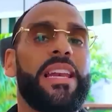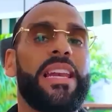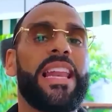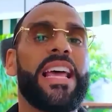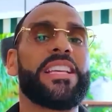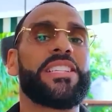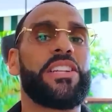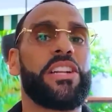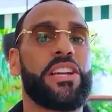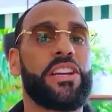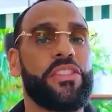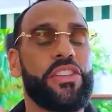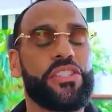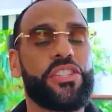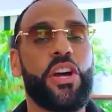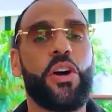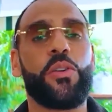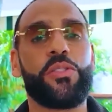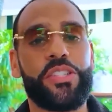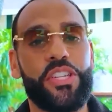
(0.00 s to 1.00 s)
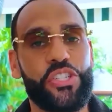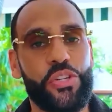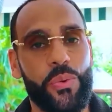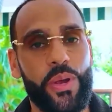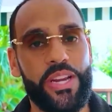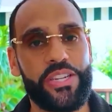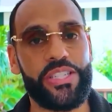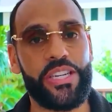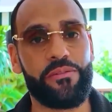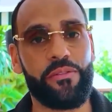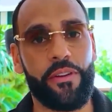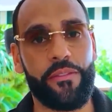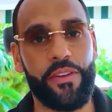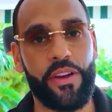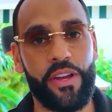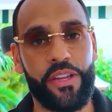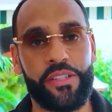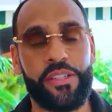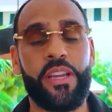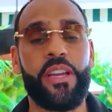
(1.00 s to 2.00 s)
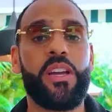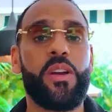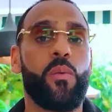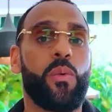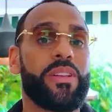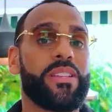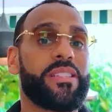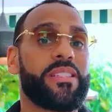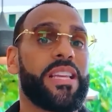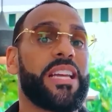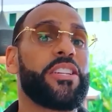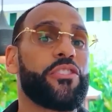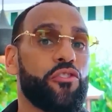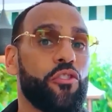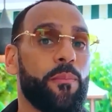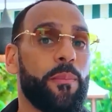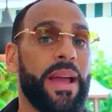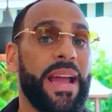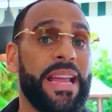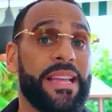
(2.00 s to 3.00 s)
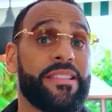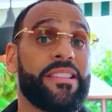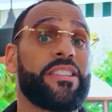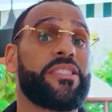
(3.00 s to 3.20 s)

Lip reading: let's look at this whole situation in reverse. When central banks